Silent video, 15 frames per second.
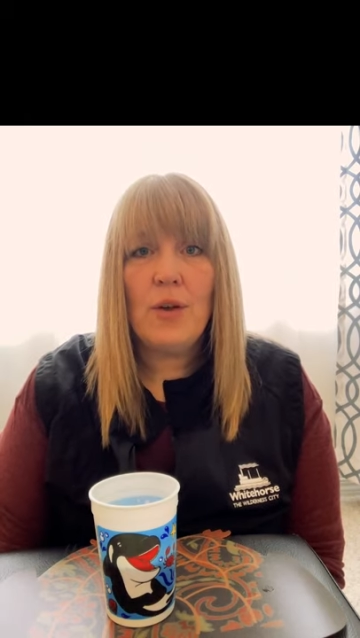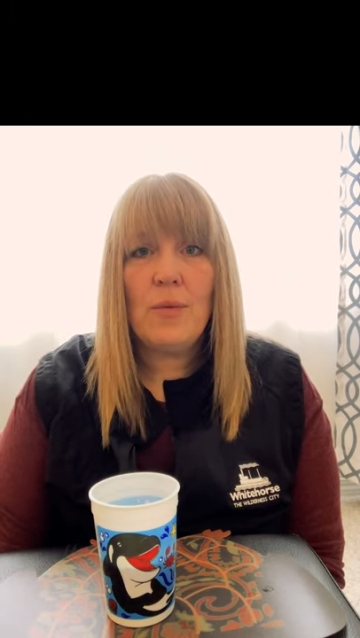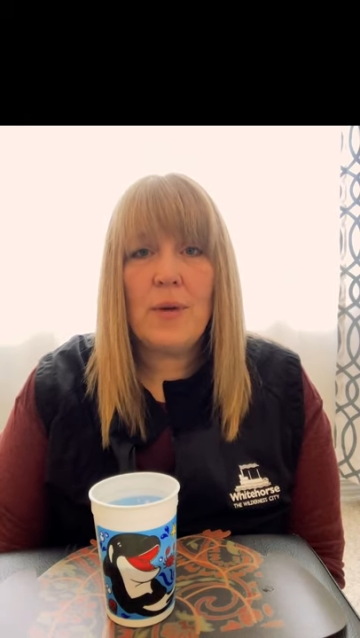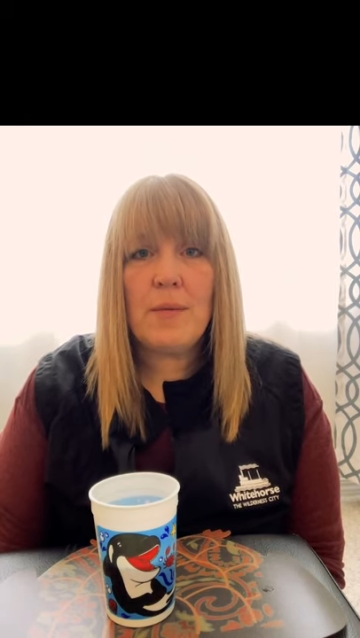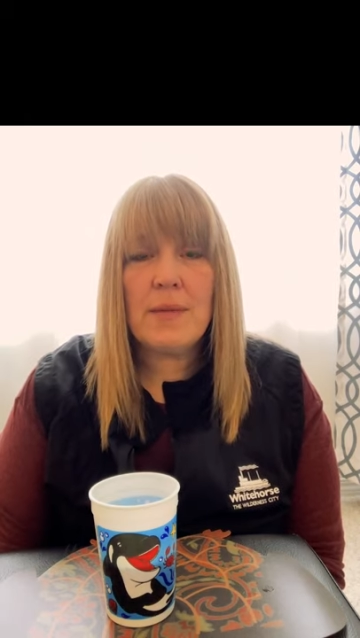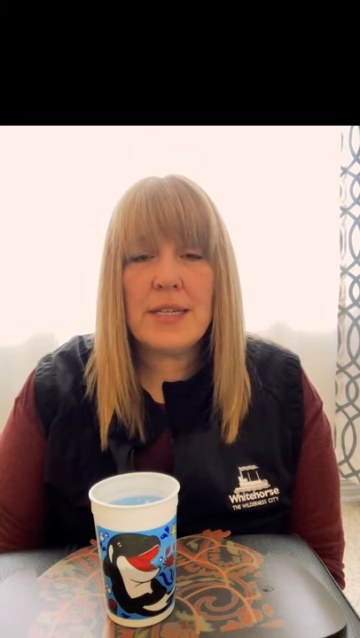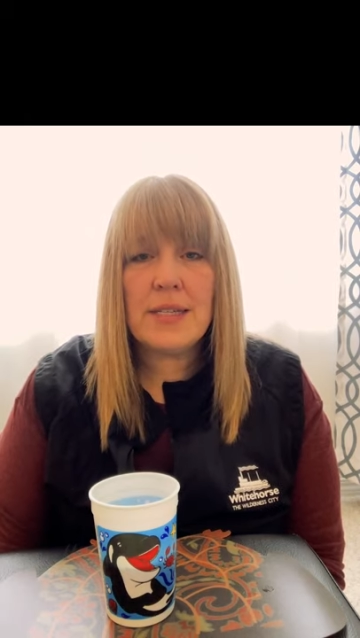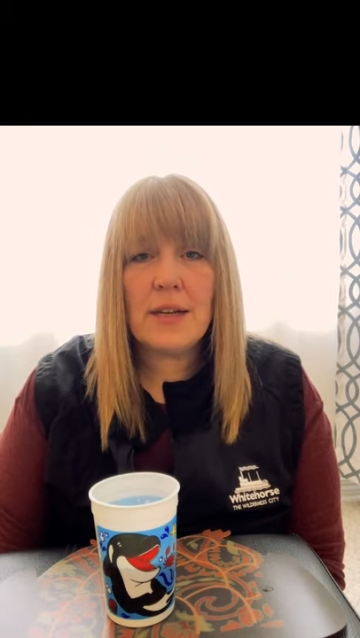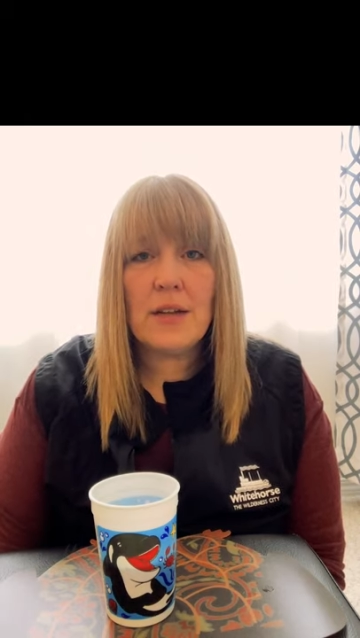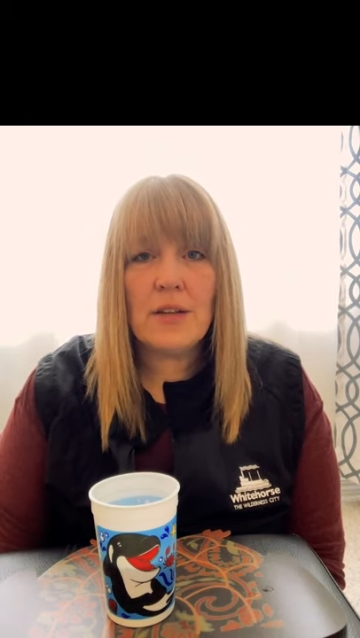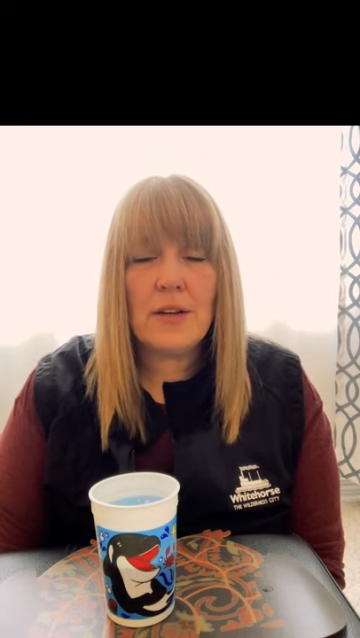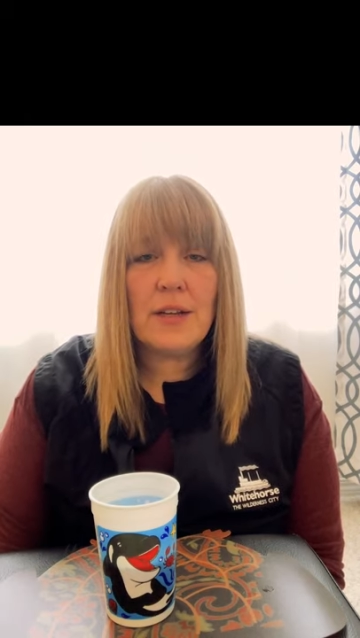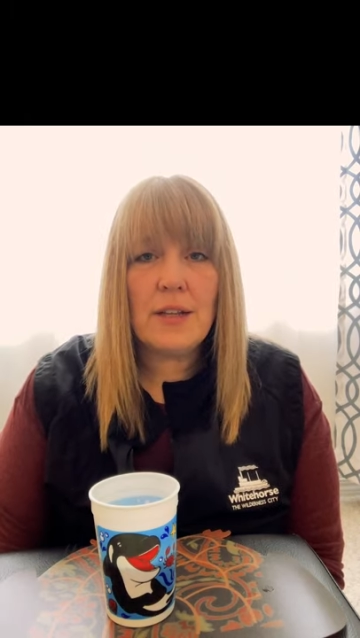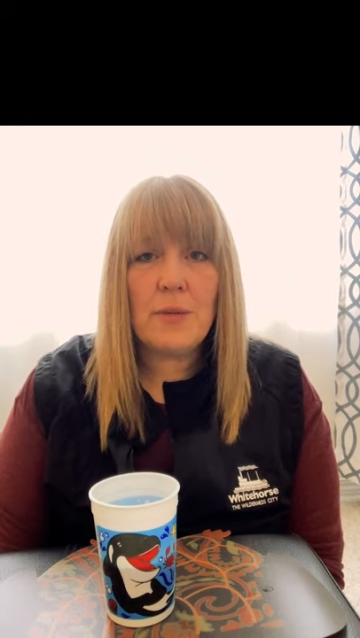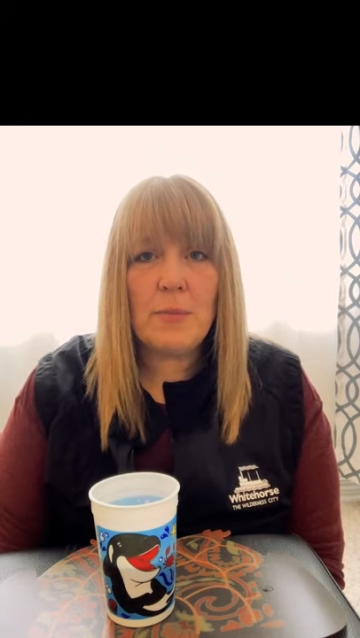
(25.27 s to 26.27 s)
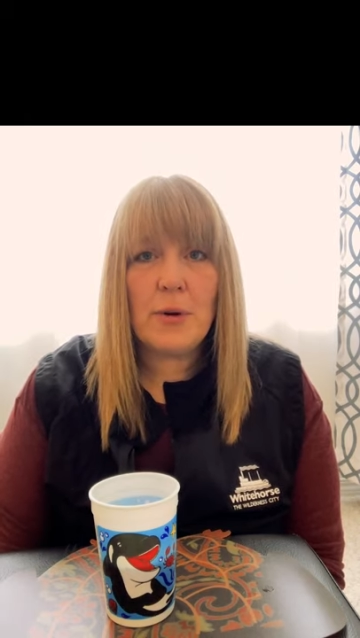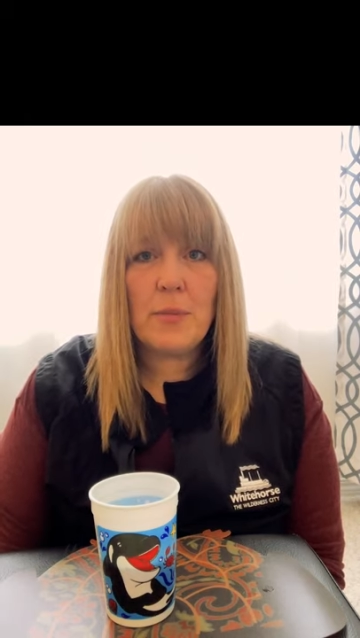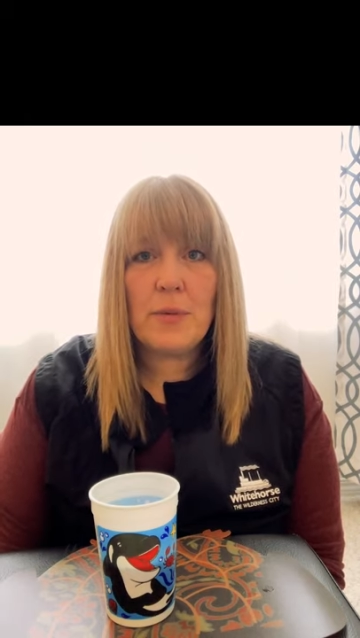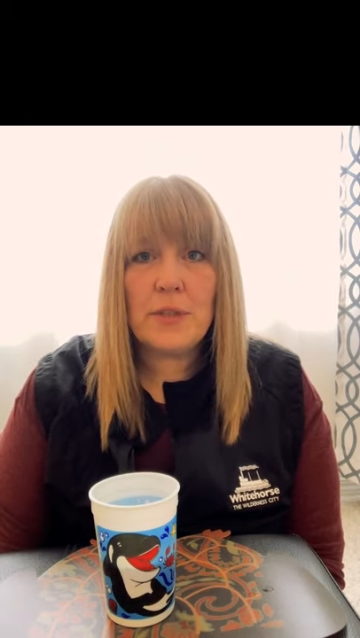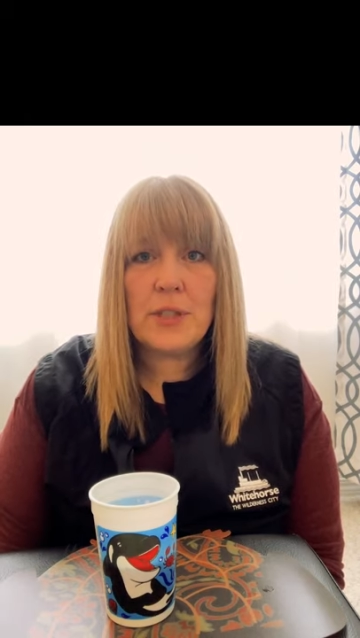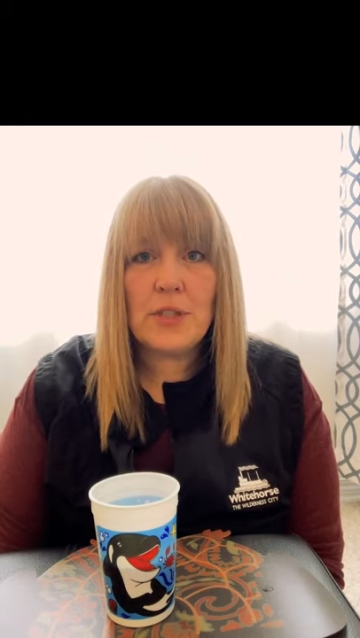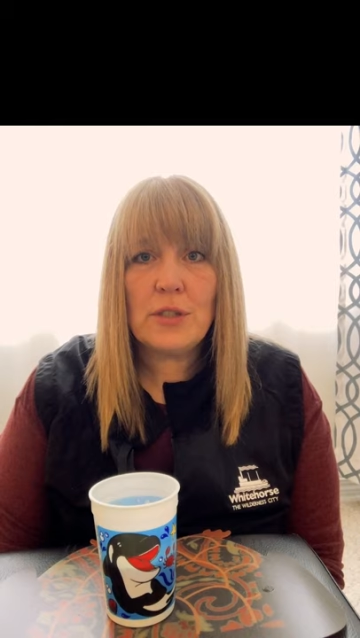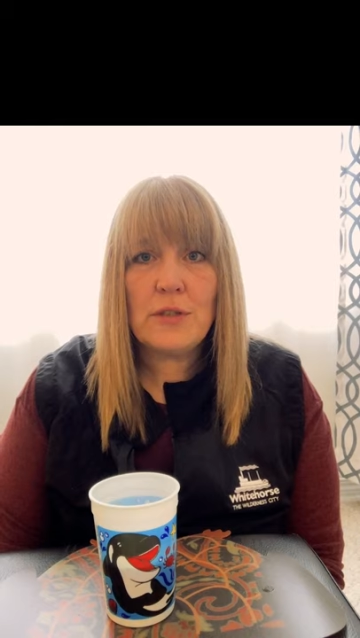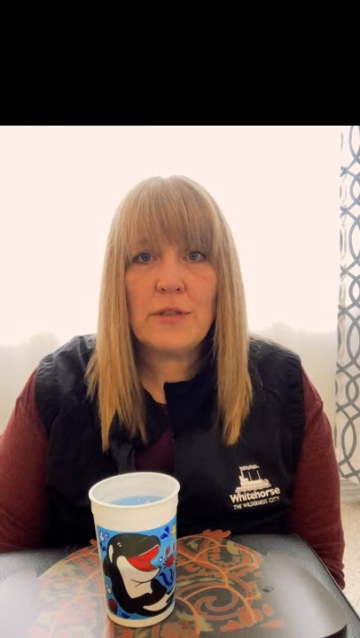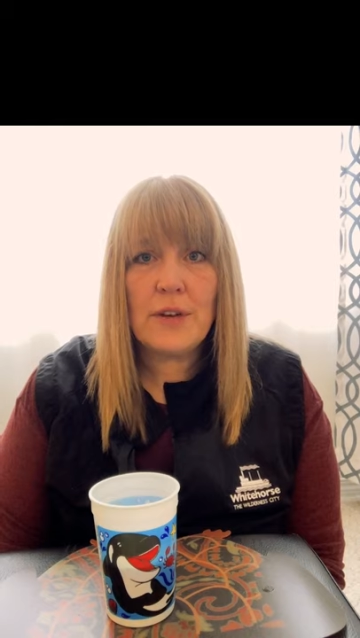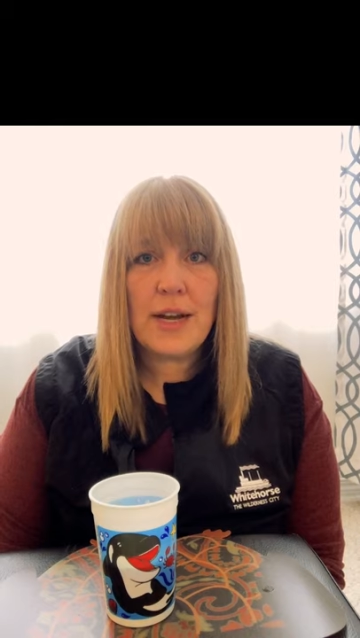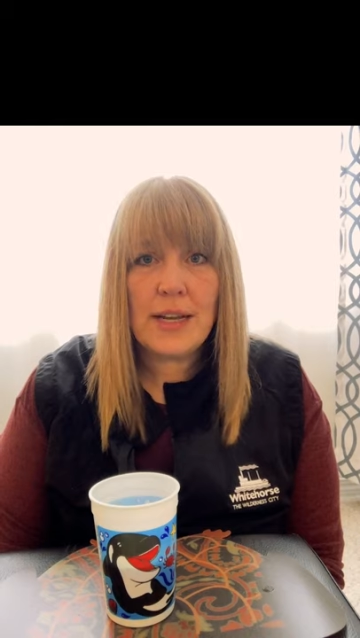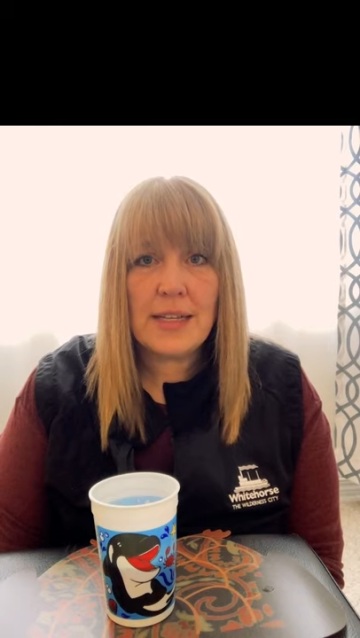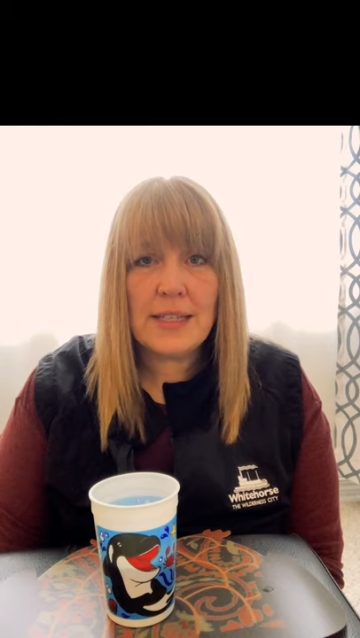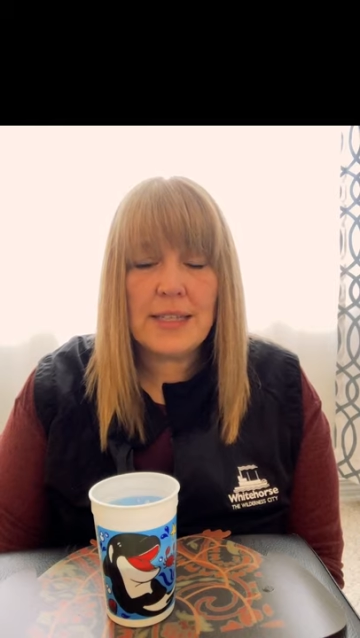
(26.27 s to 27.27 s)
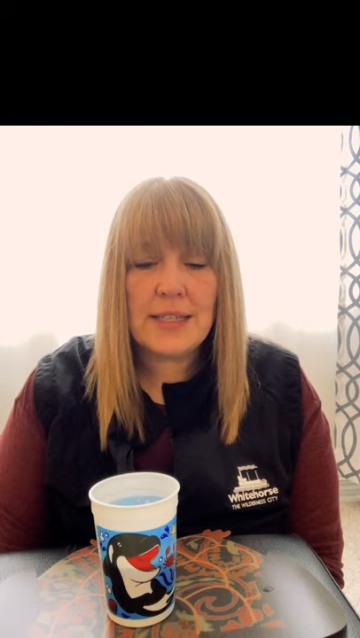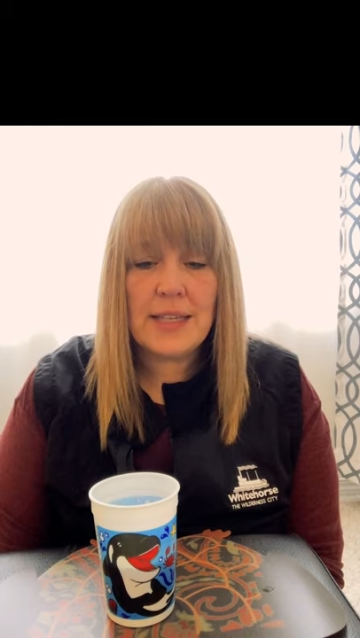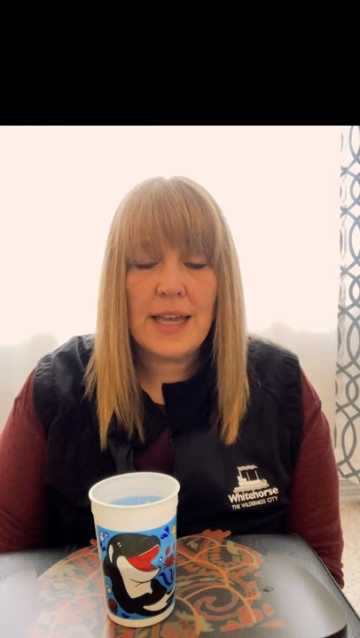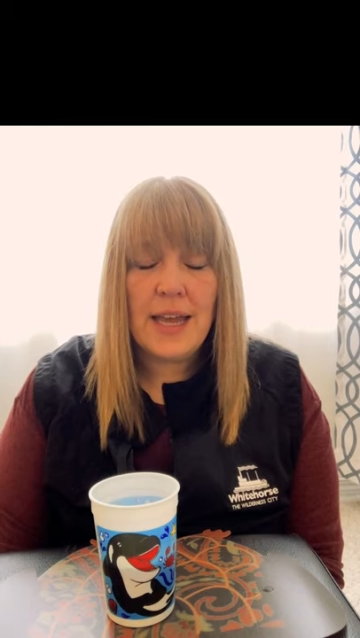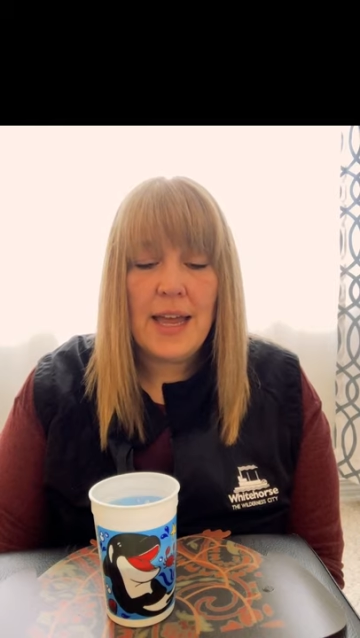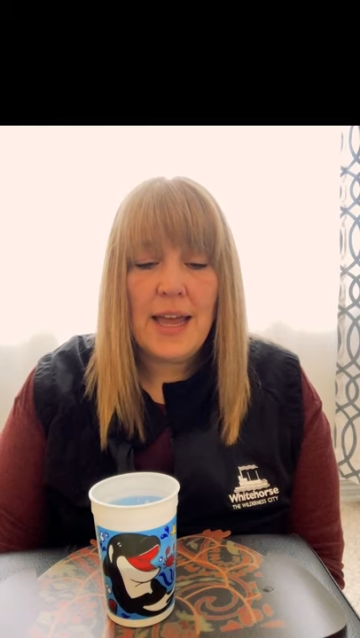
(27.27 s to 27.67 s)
We miss all our little Purple Stew friends